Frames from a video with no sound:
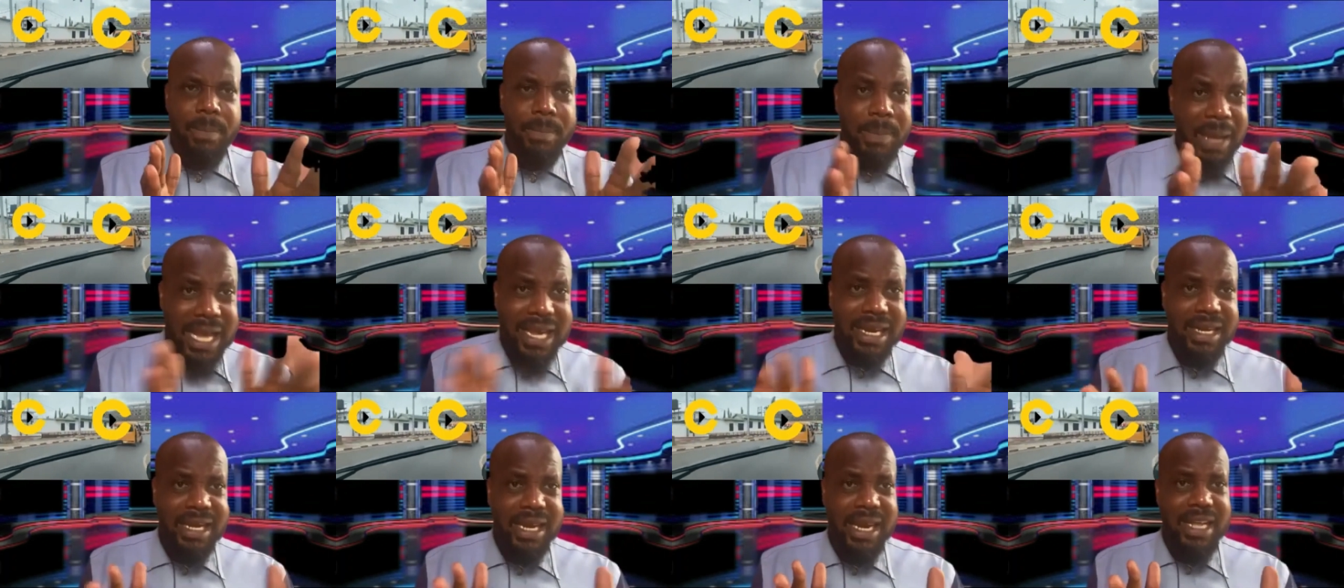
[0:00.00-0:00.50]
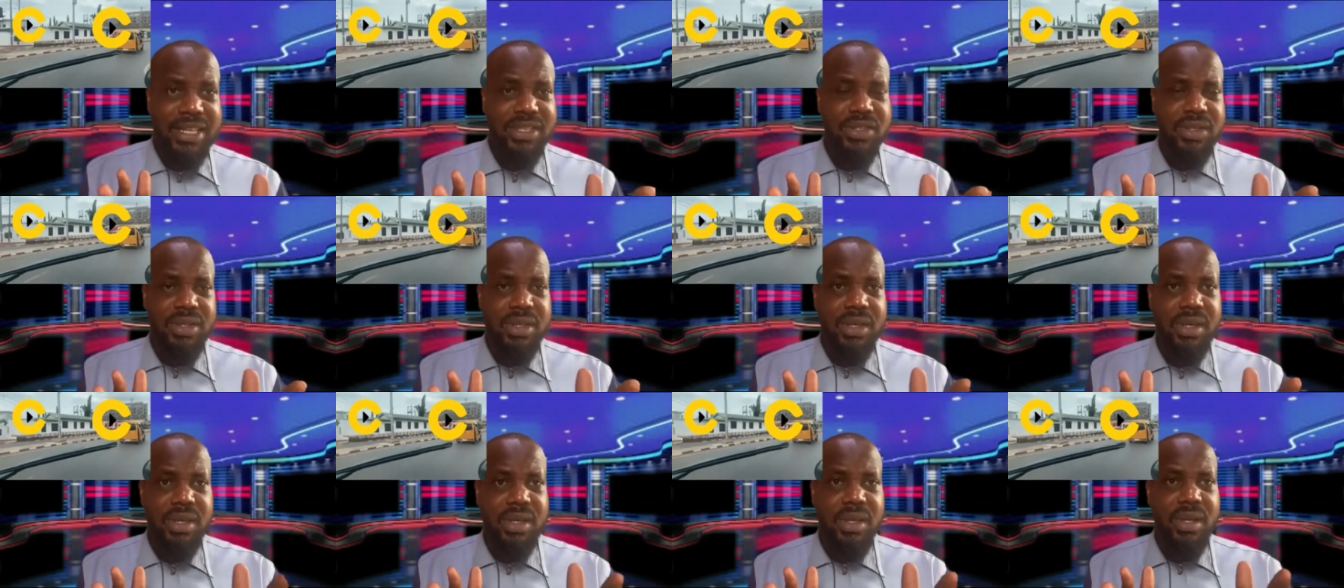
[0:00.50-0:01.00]
by and
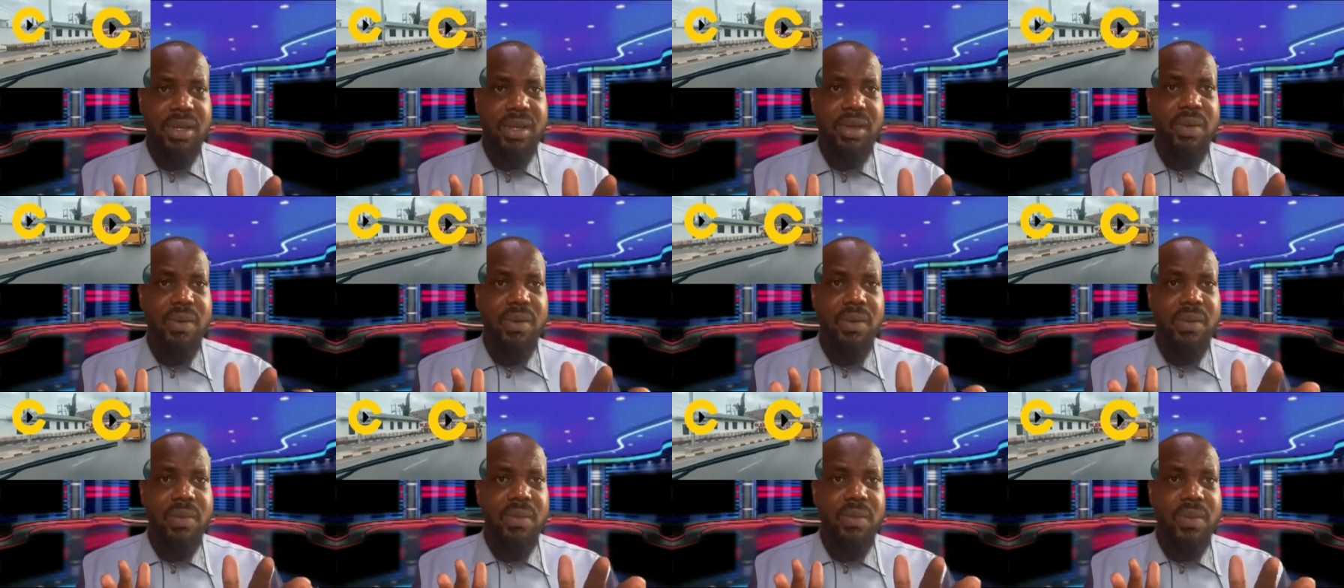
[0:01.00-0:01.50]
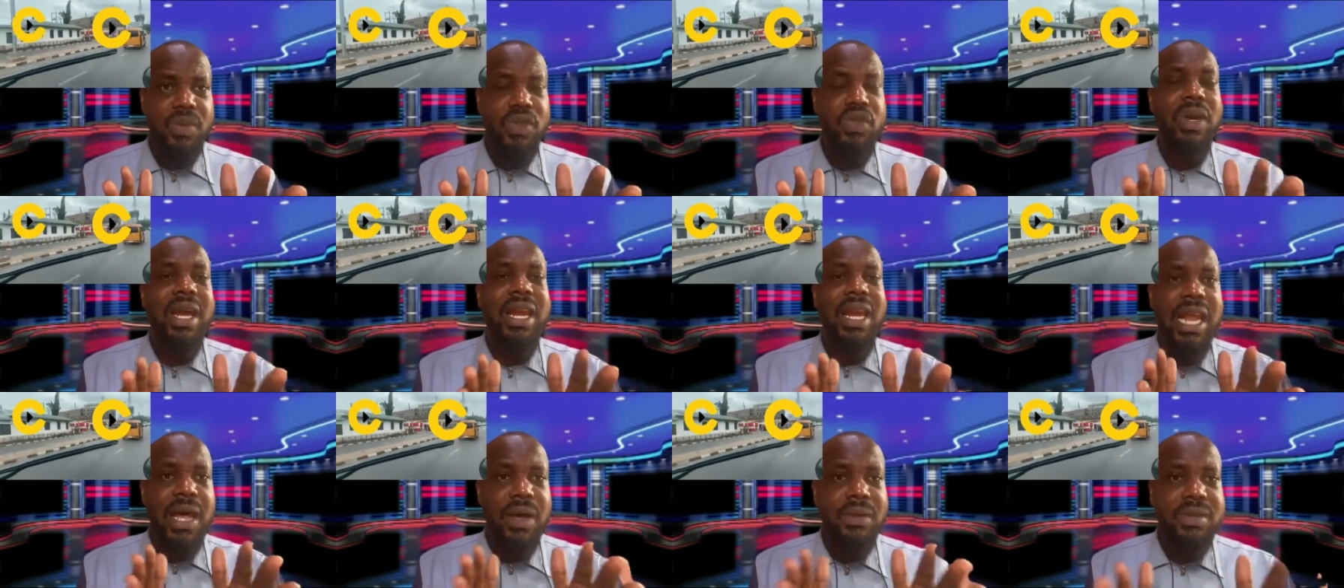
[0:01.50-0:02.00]
large, we
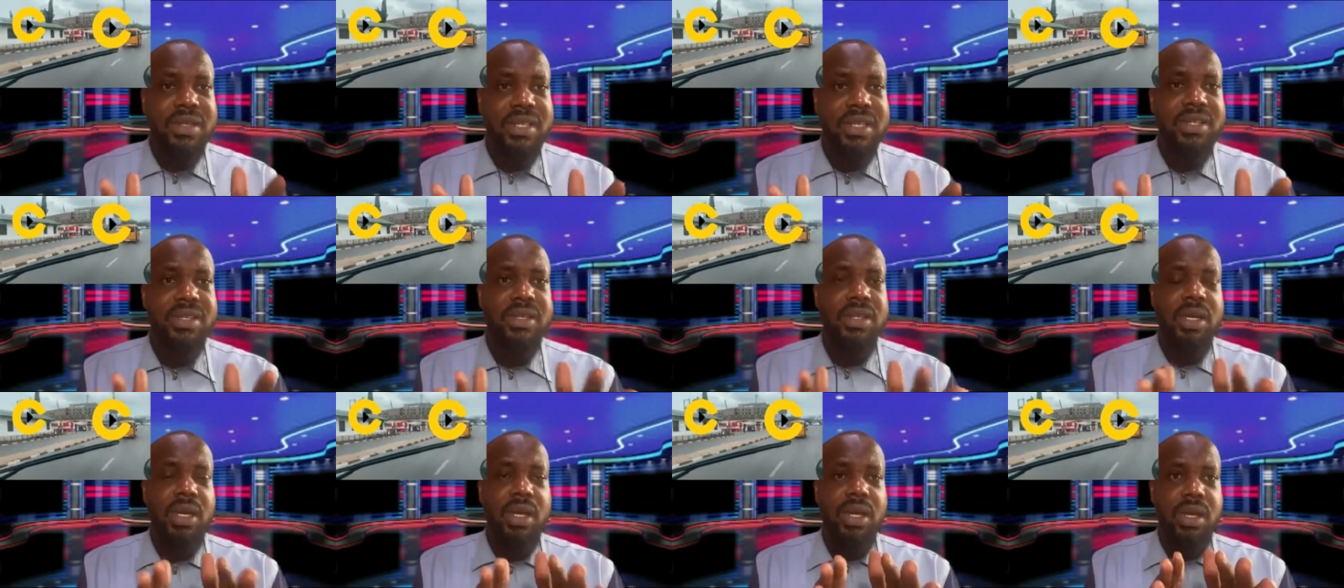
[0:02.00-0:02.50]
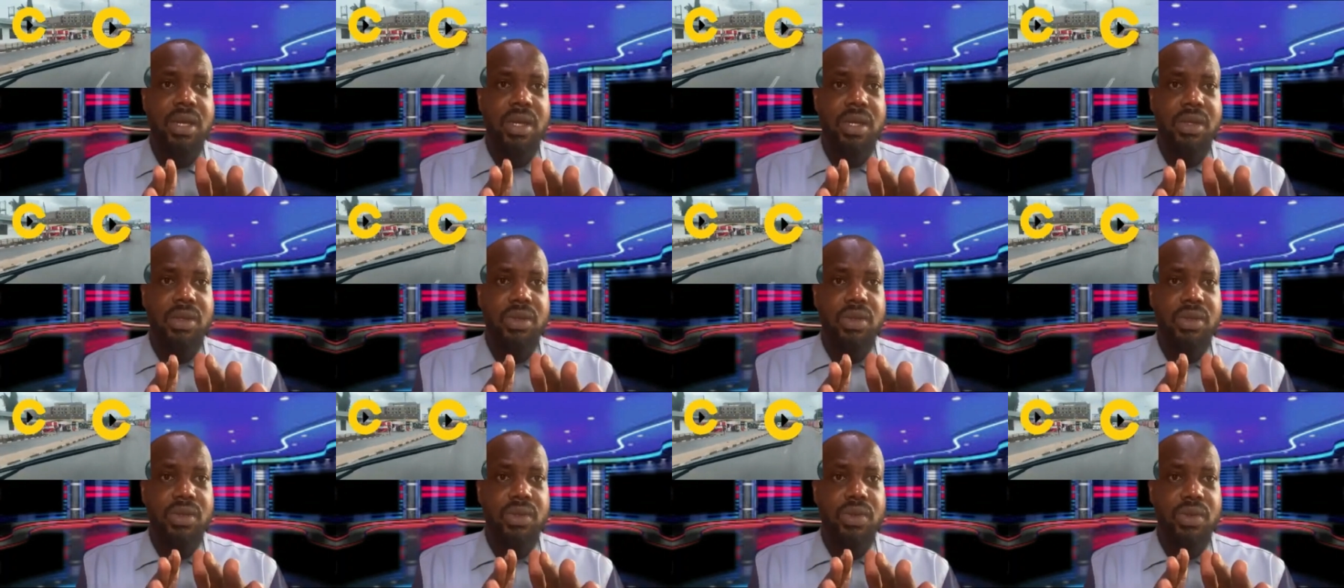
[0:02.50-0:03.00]
should allow this
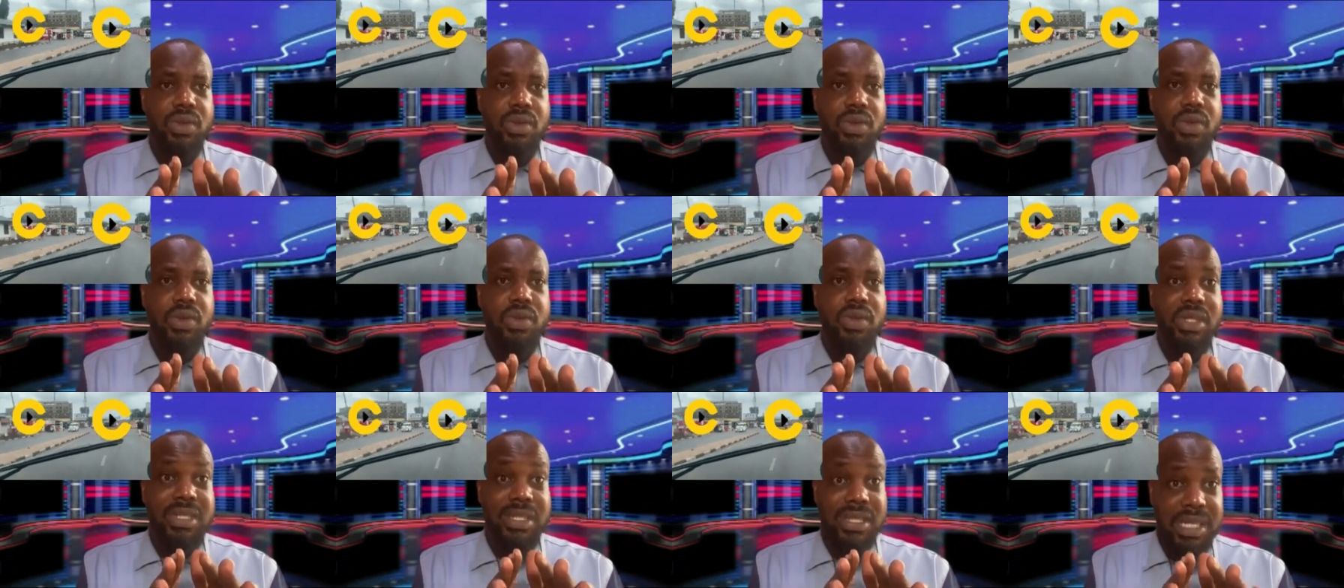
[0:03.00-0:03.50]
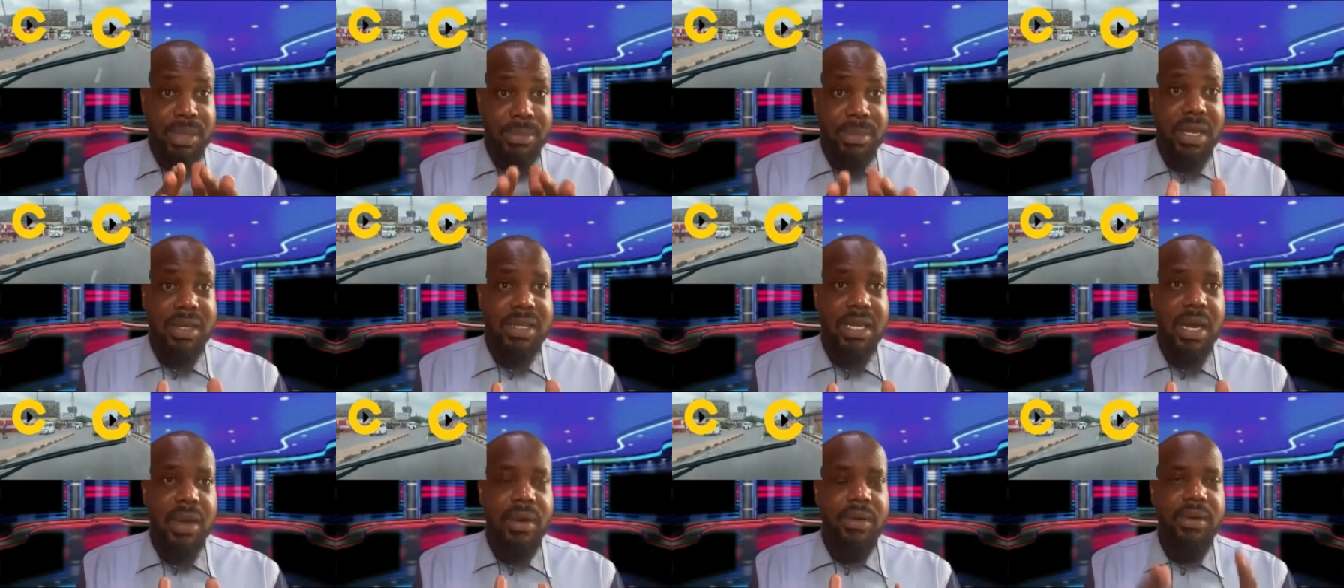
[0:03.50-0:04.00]
to
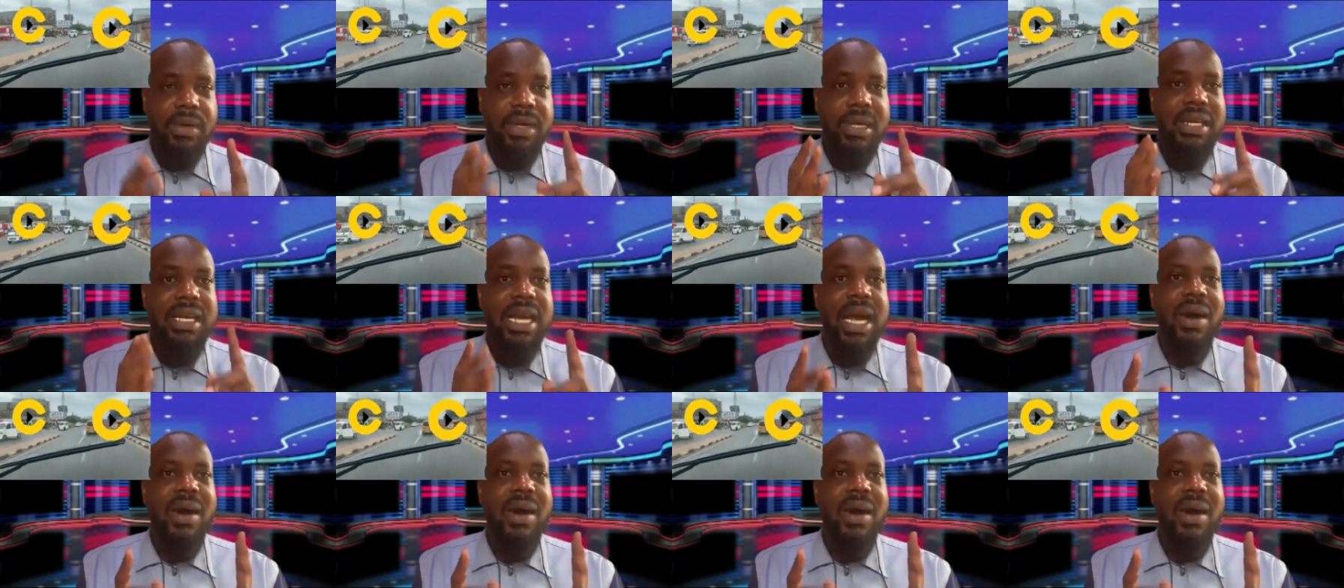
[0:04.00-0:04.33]
simmer down.